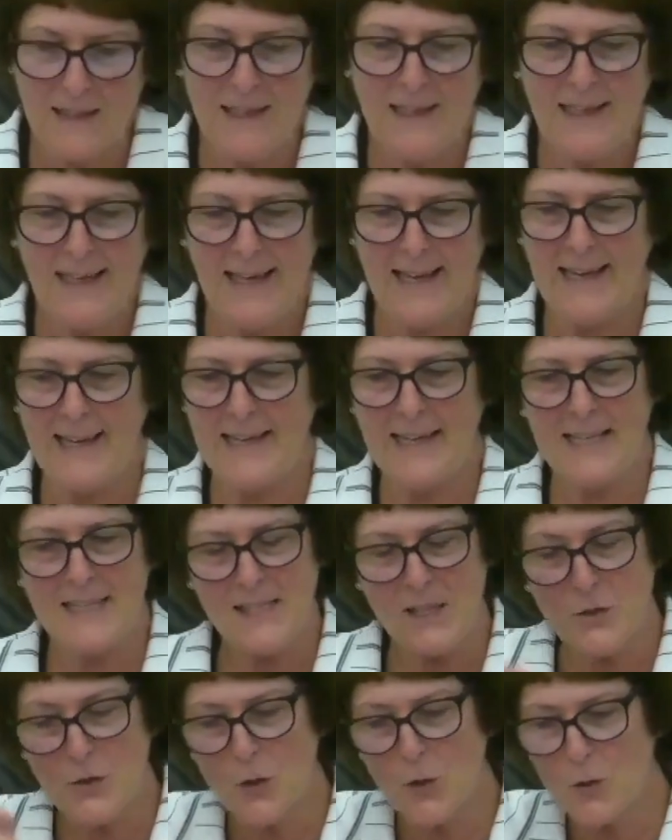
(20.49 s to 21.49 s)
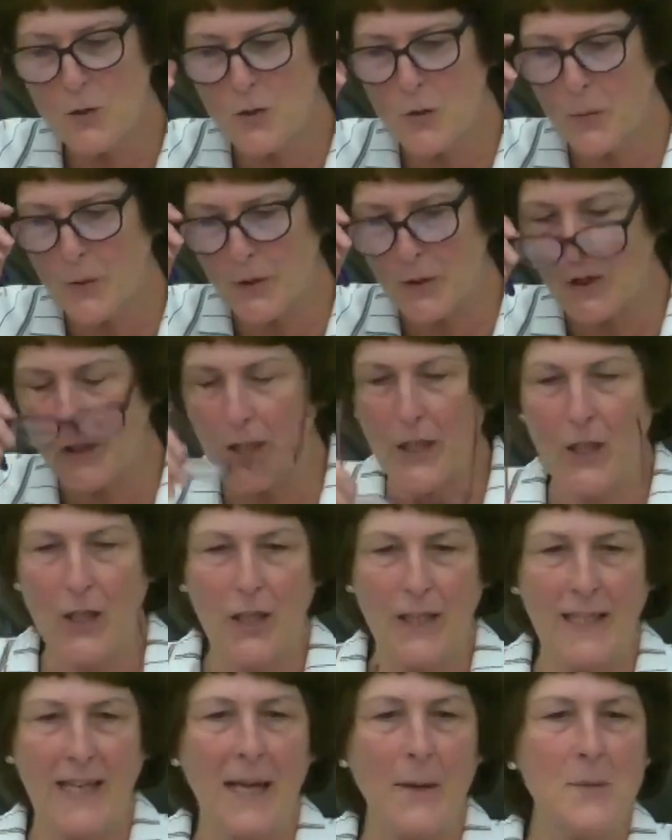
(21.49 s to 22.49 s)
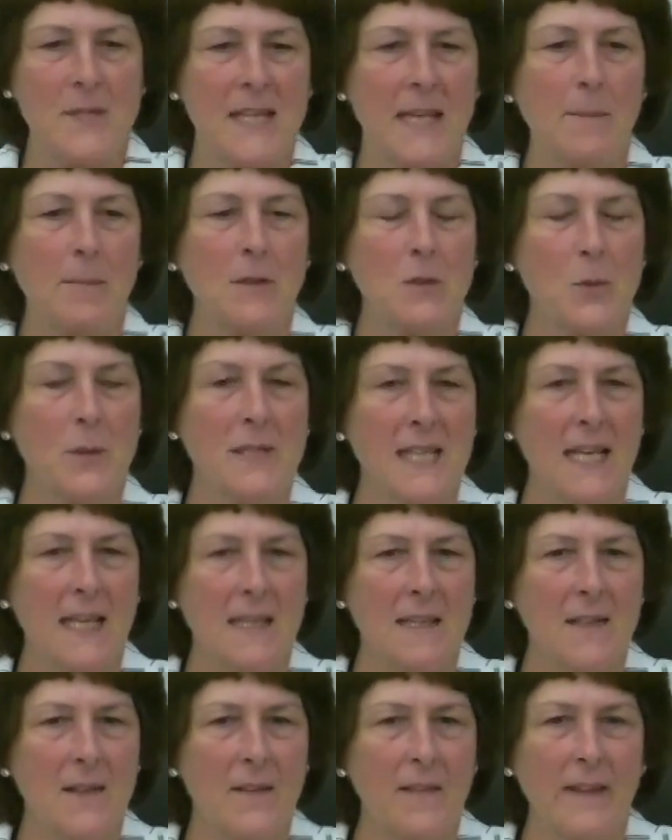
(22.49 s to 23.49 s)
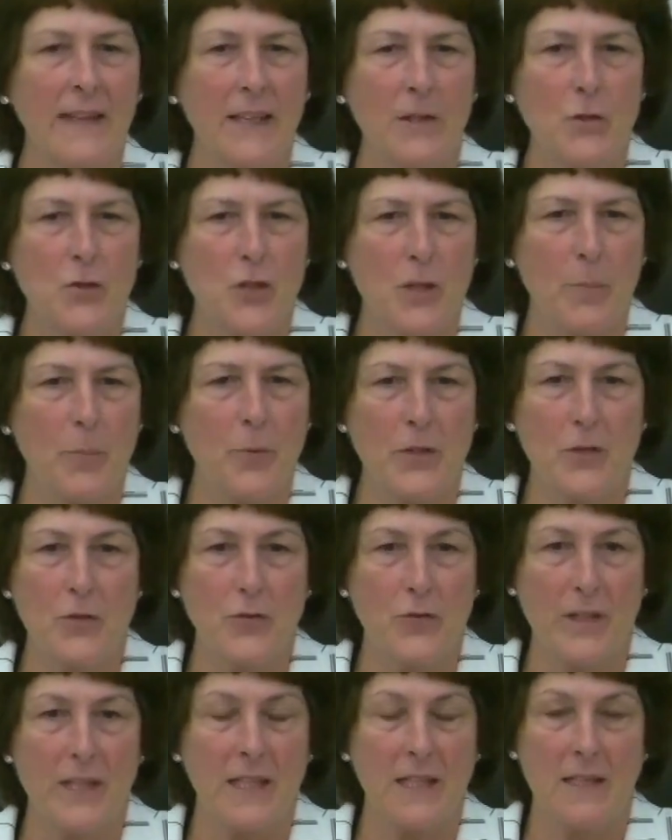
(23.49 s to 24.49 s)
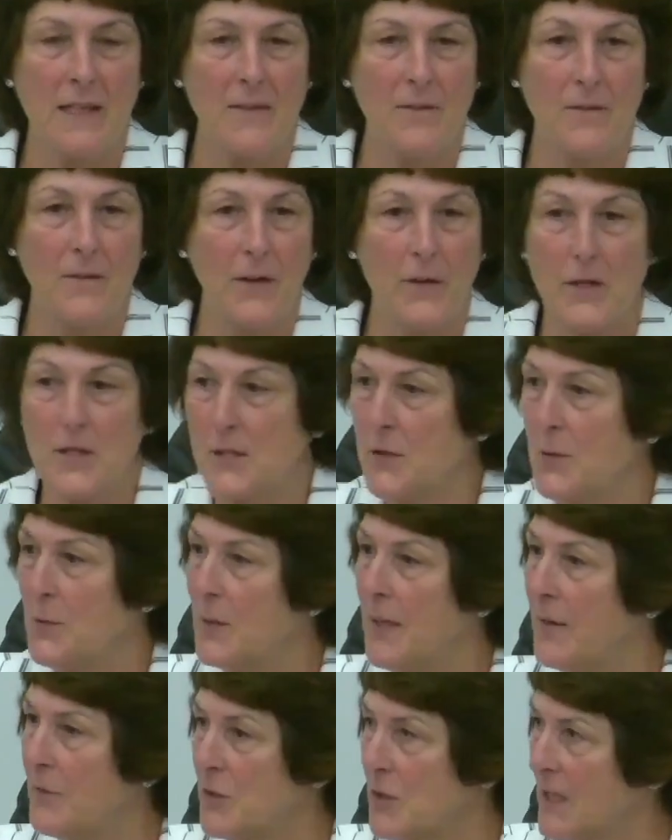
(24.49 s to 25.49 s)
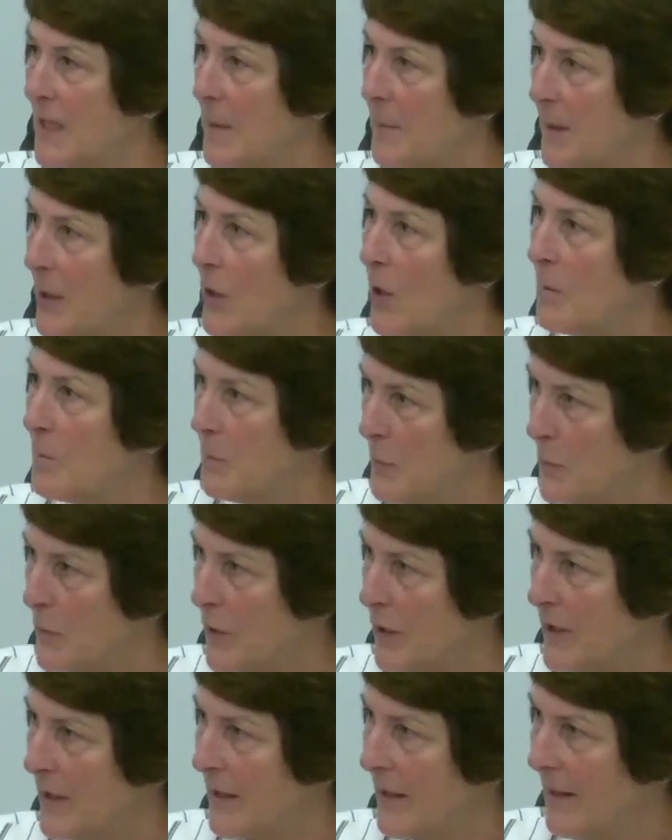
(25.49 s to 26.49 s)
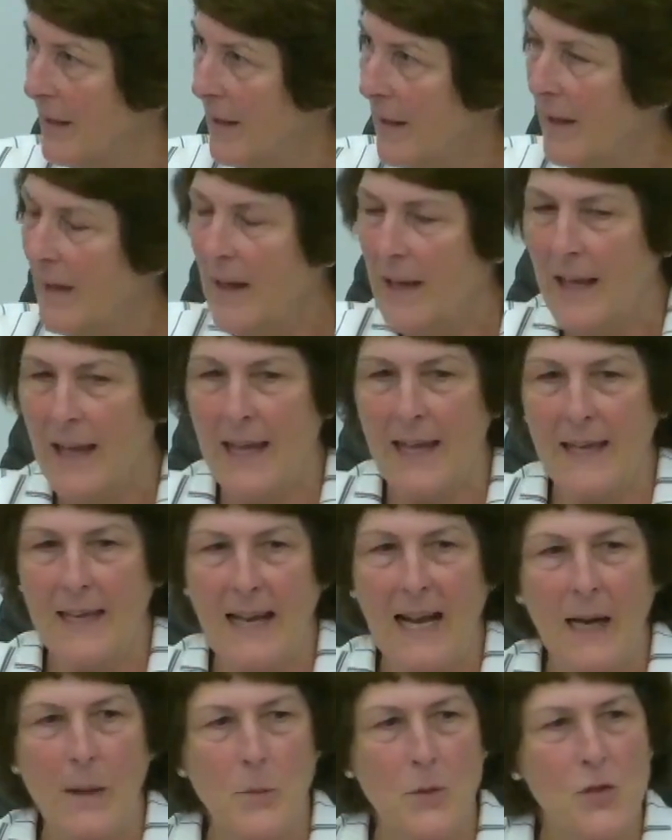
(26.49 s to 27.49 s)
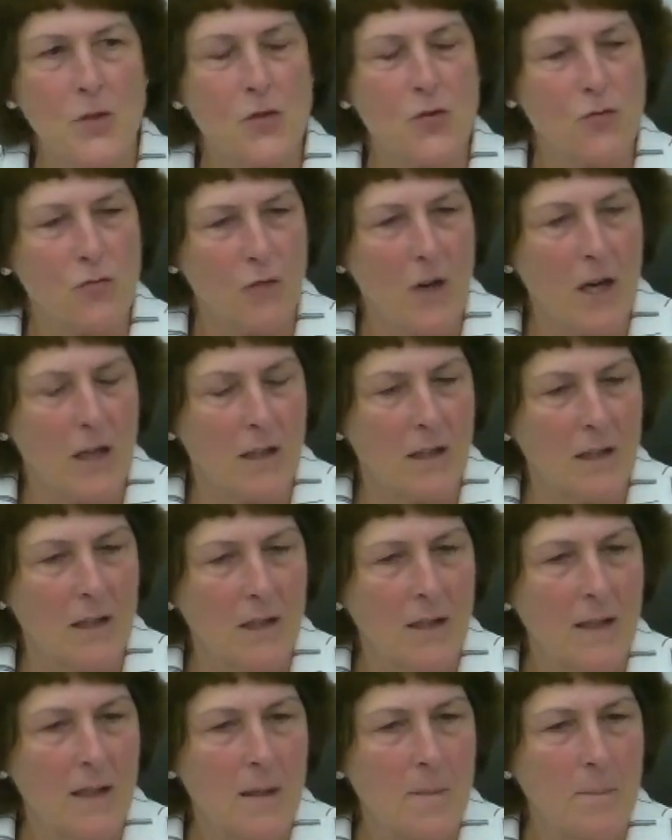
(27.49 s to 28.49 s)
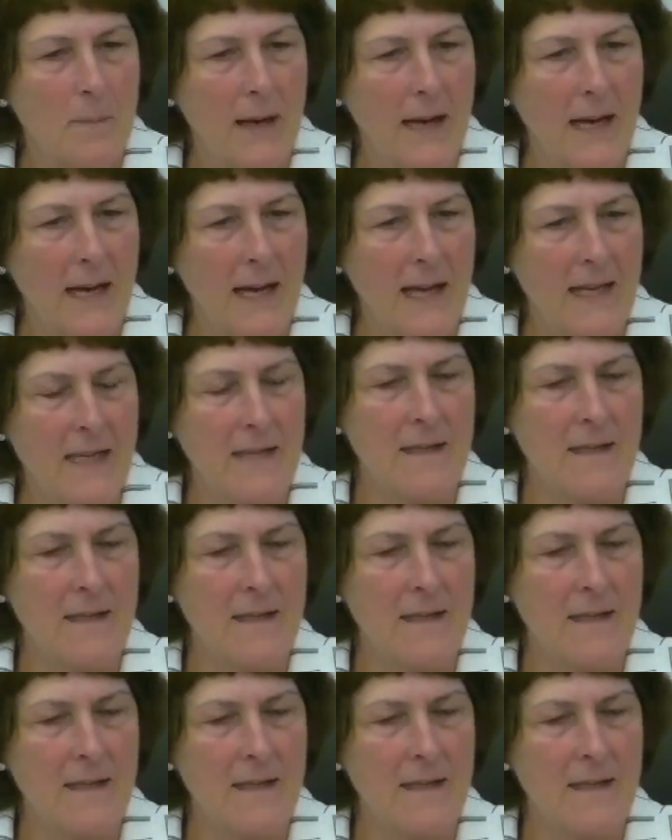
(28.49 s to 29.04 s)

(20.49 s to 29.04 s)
And as I told you early on, I was able to attend the leadership retreat very soon after coming on board. And I was struck by